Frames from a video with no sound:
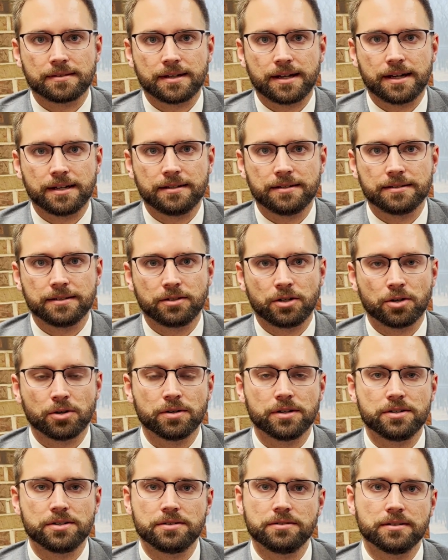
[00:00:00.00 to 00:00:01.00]
I'd
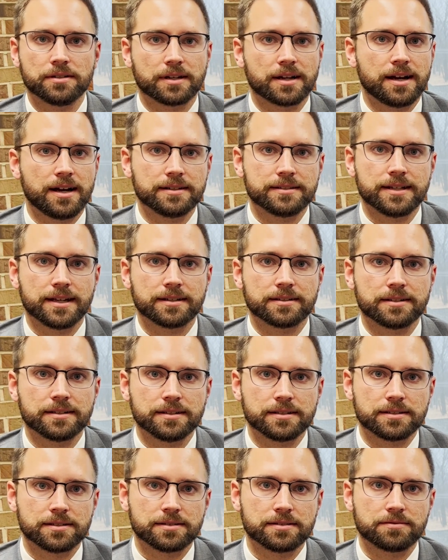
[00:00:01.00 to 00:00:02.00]
encourage you to contact
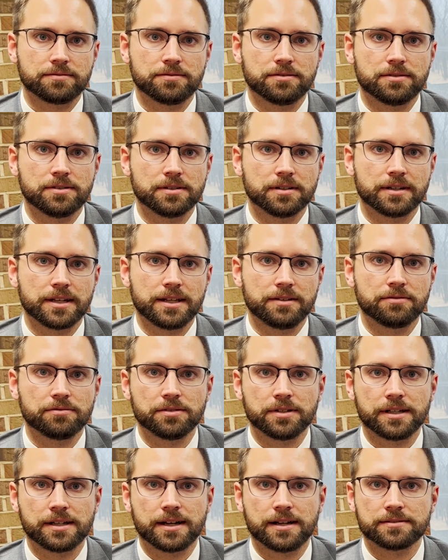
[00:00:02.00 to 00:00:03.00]
us for a
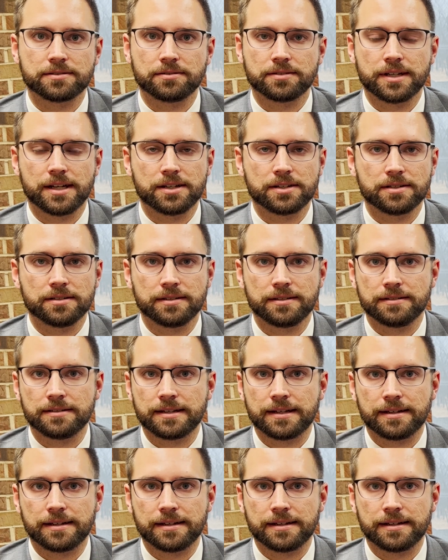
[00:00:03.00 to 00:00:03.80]
free consultation,